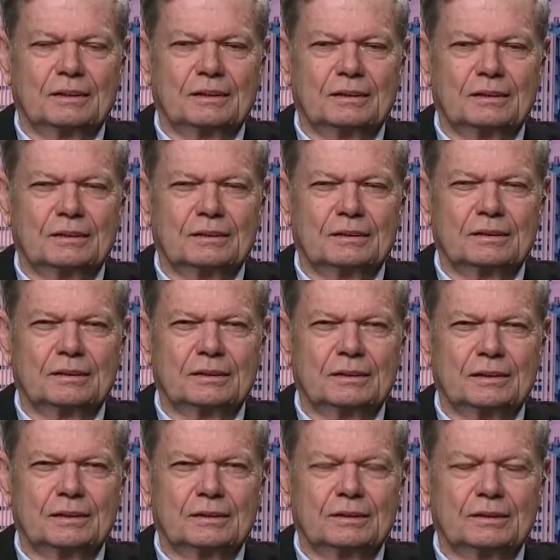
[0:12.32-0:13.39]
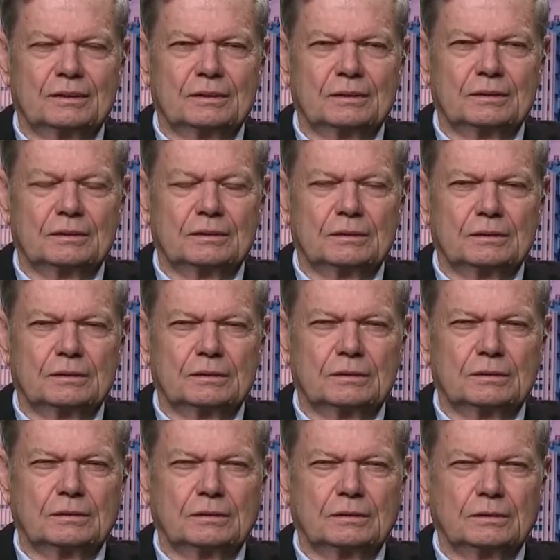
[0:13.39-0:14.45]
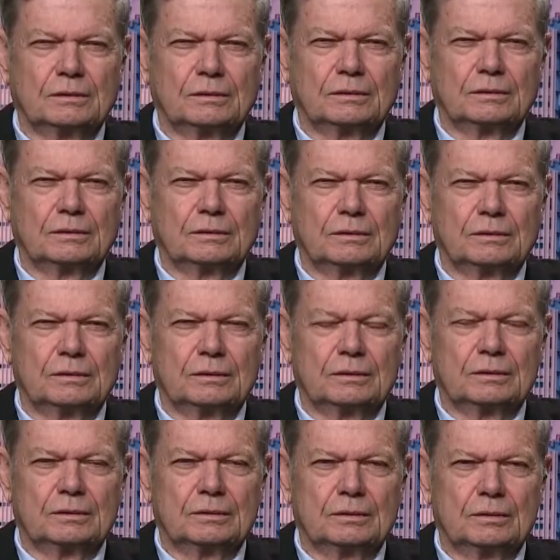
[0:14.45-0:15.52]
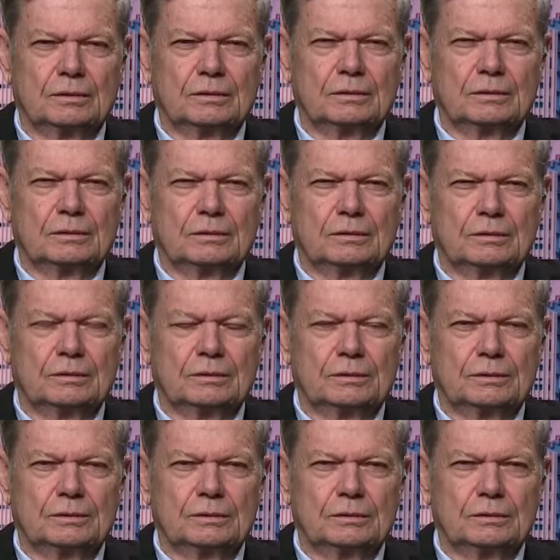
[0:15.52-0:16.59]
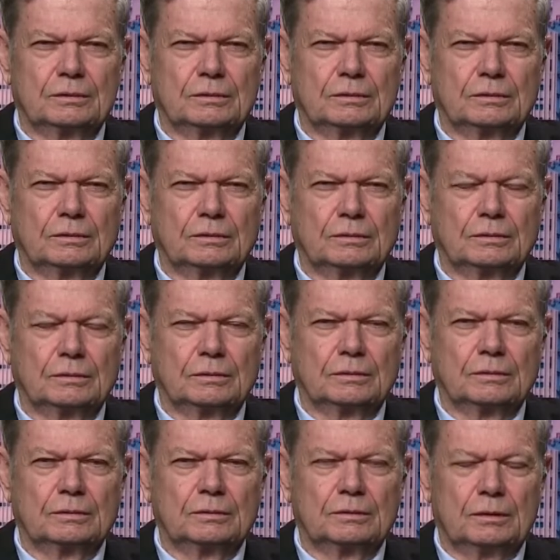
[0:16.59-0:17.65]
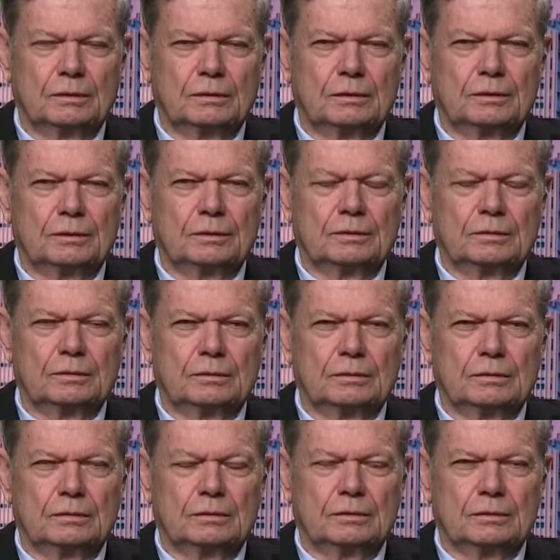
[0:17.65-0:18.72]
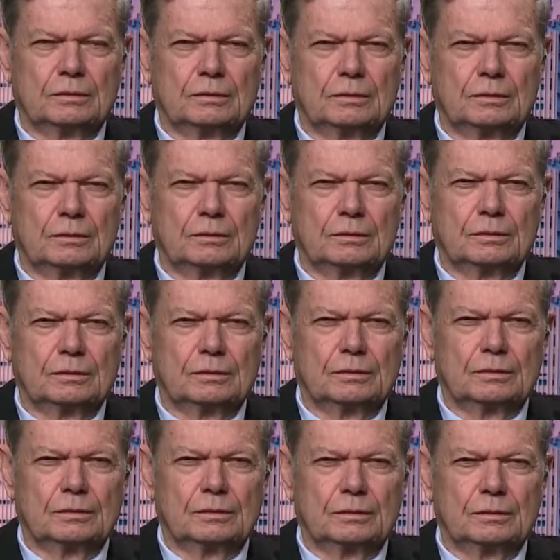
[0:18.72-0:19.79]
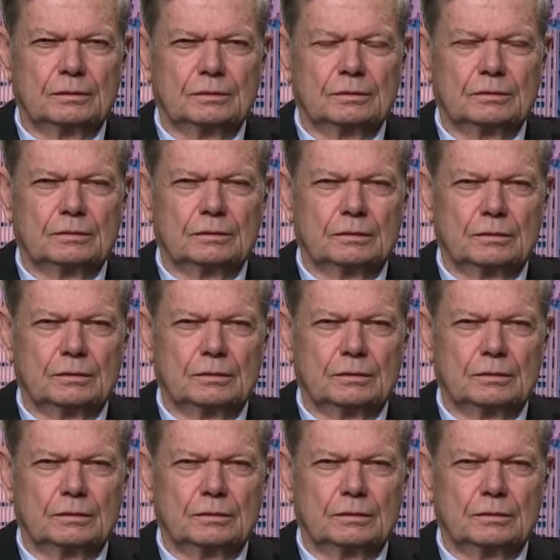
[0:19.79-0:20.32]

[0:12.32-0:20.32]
(silent)